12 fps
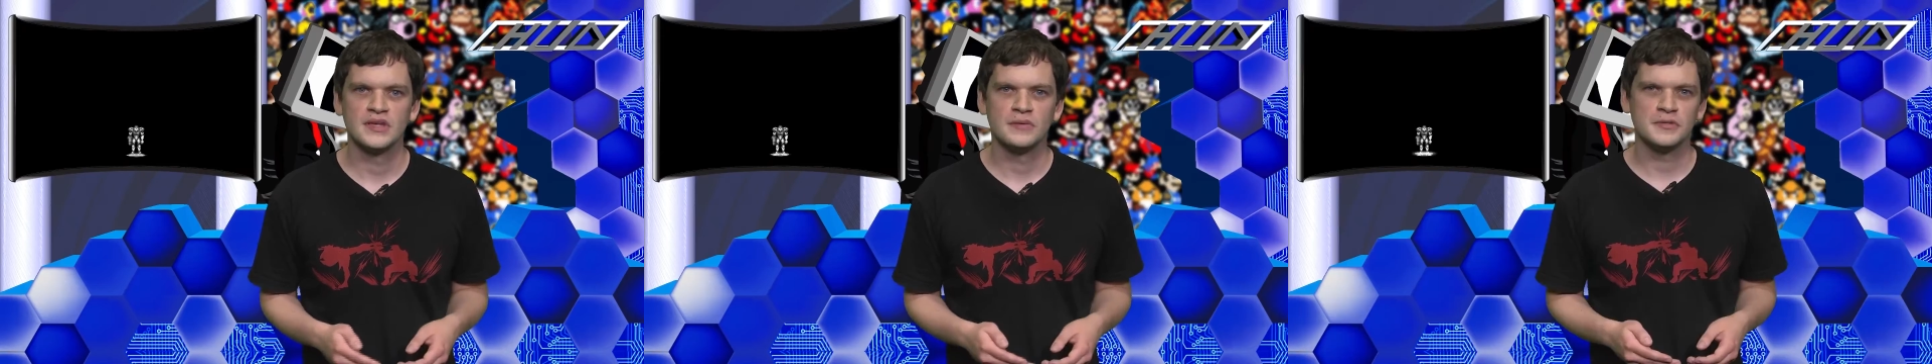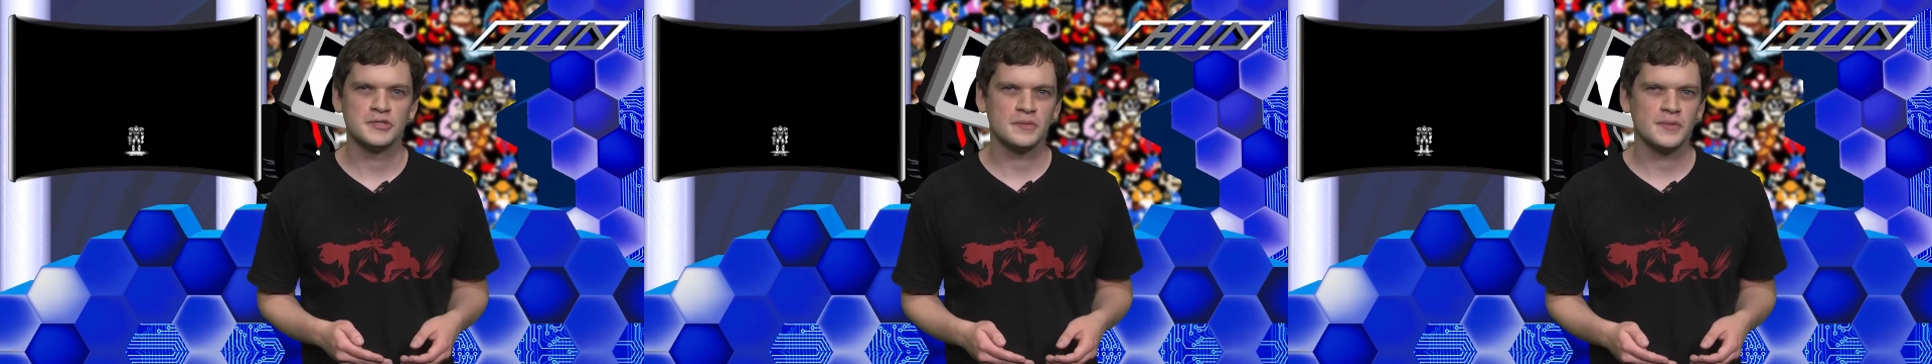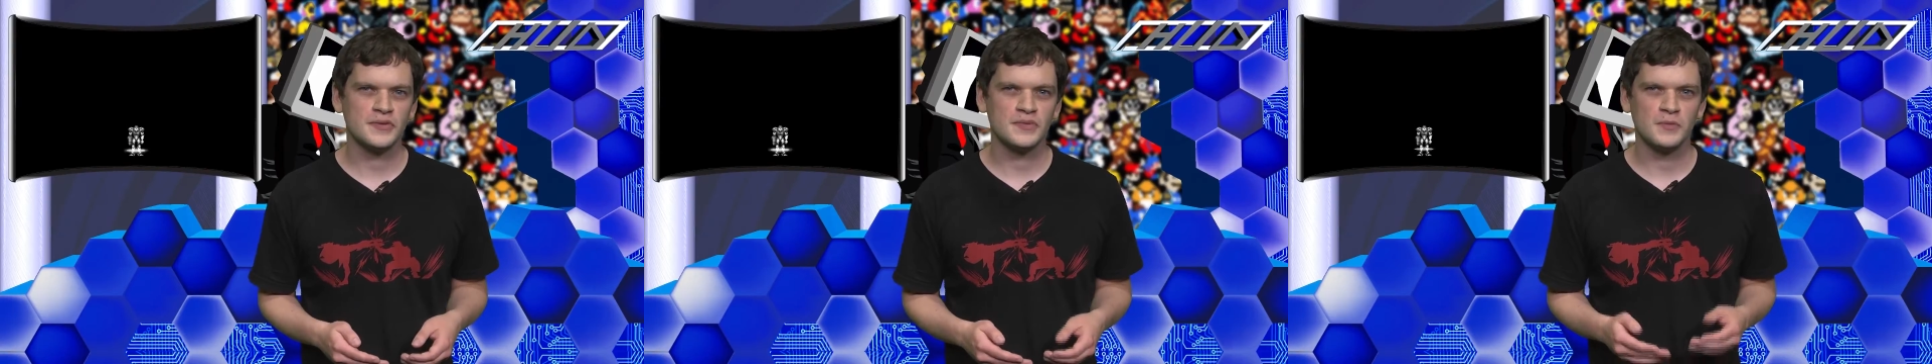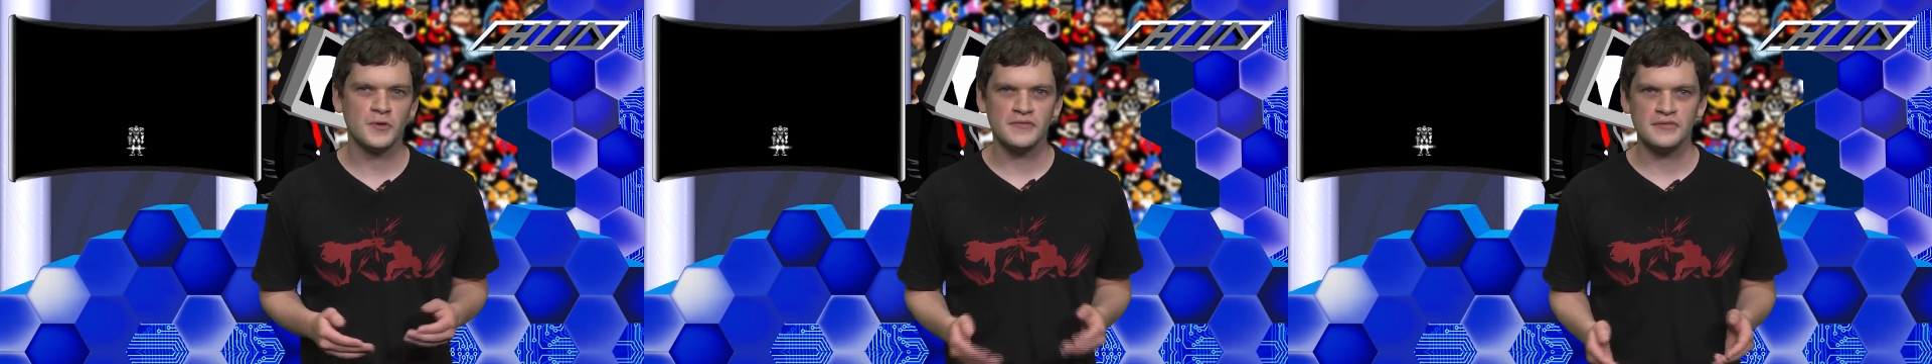which are both
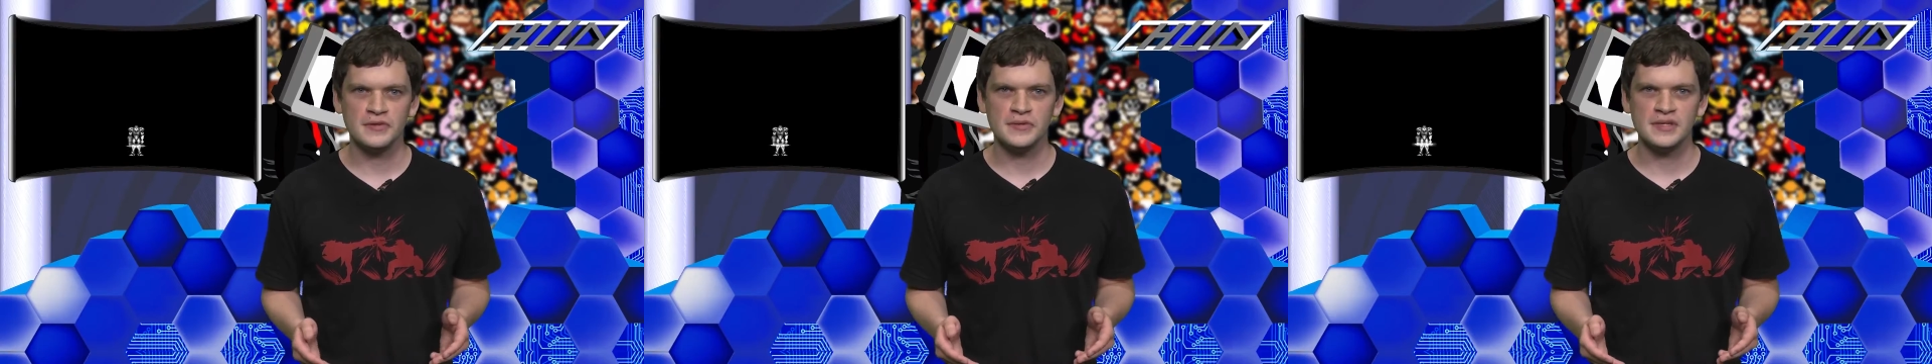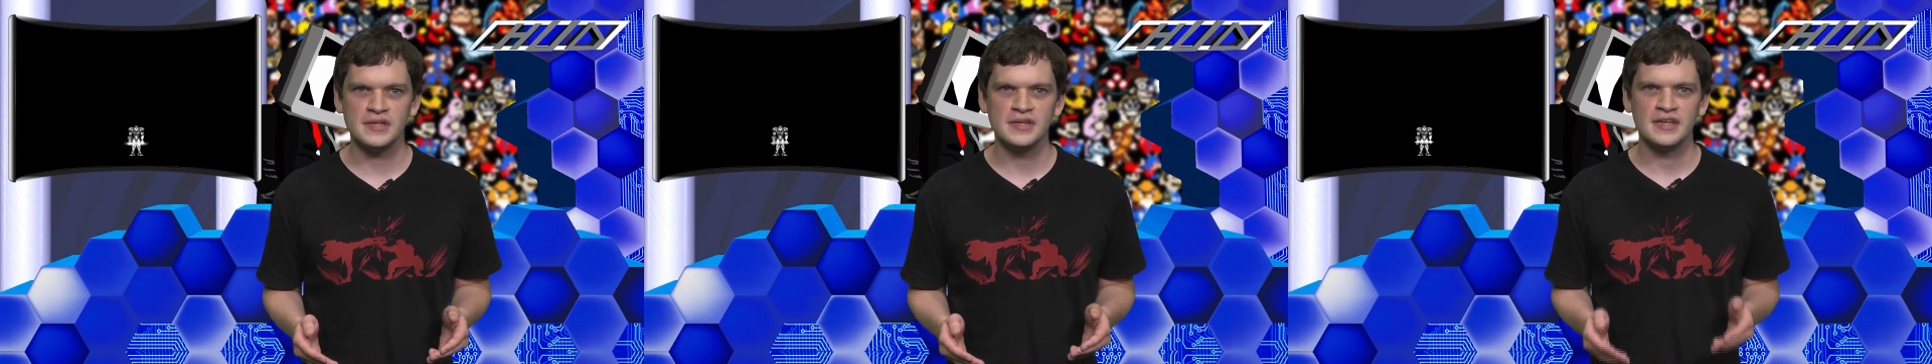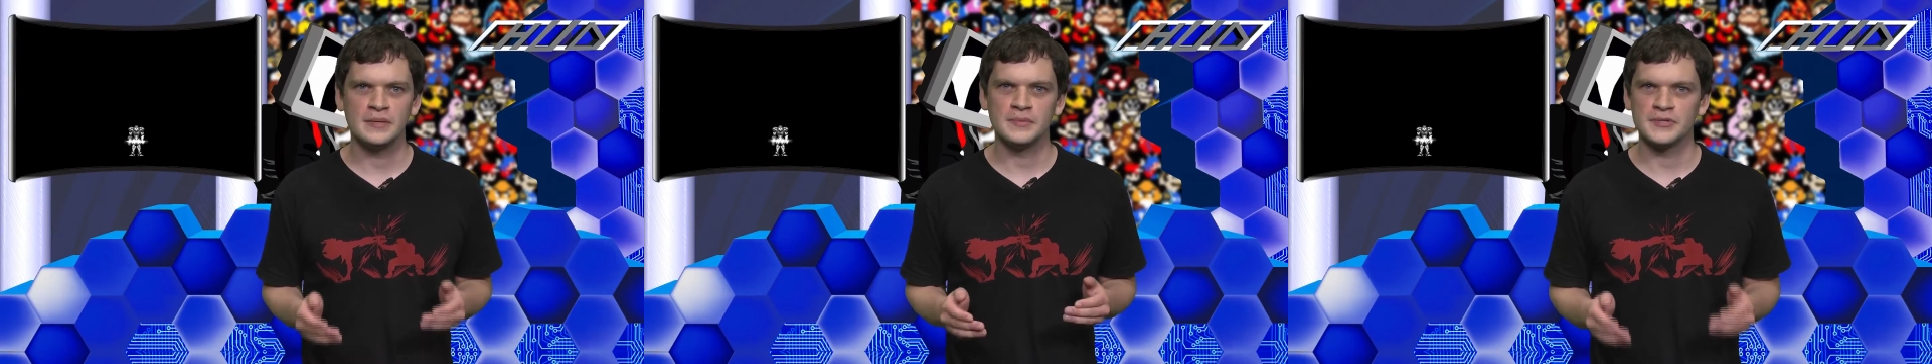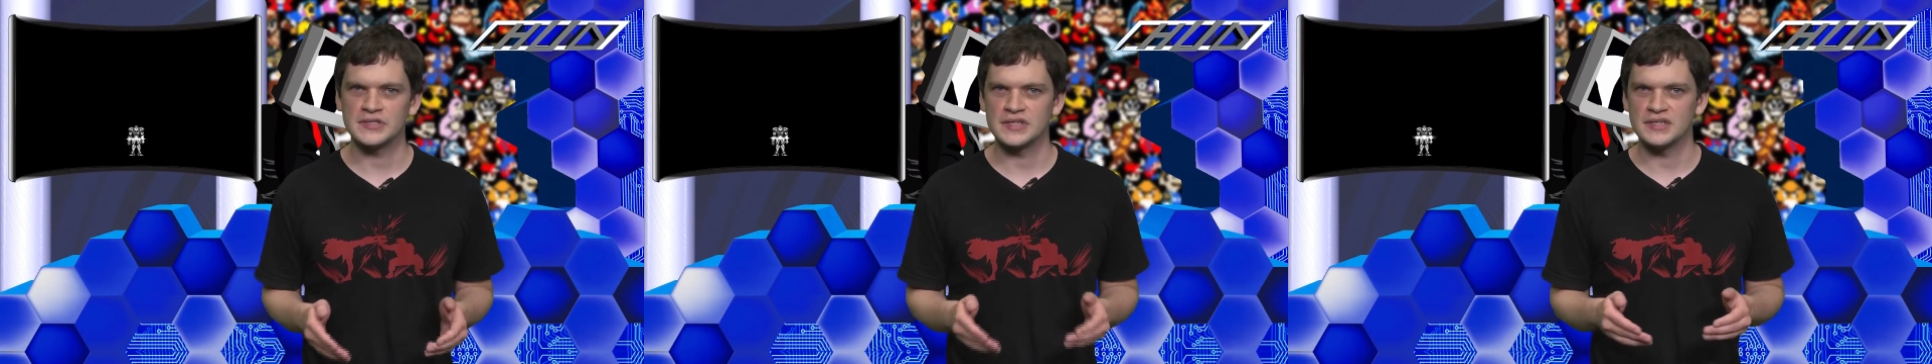more fluid and
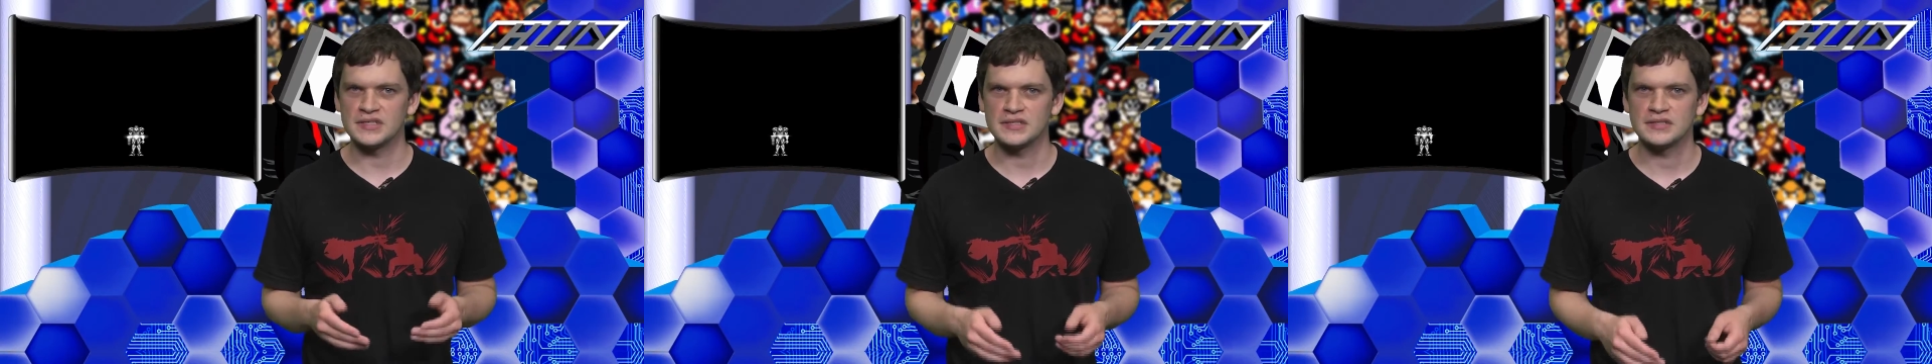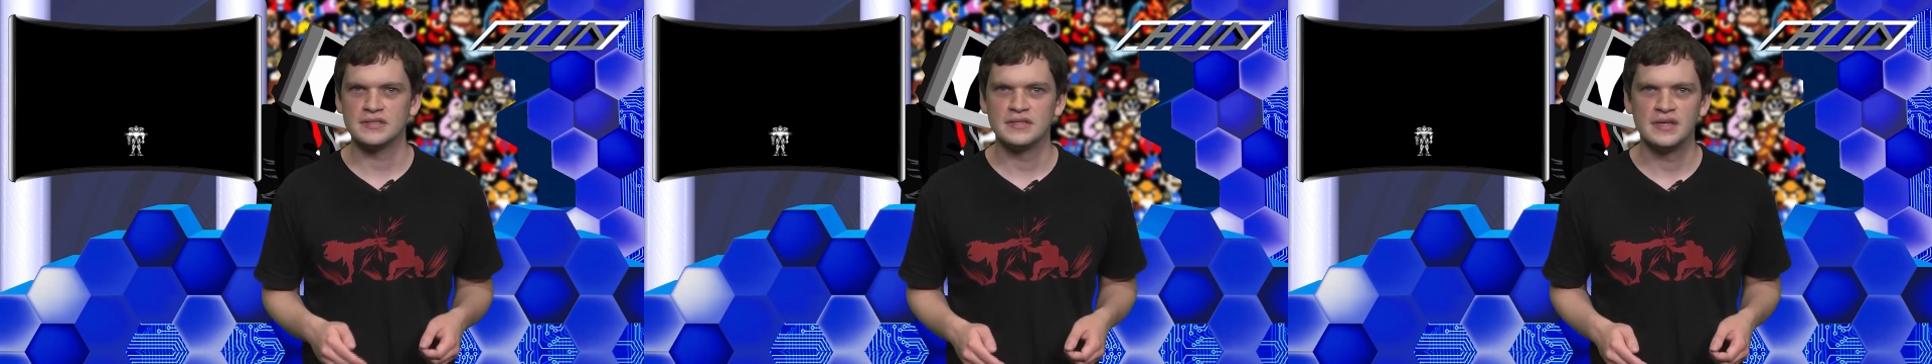precise.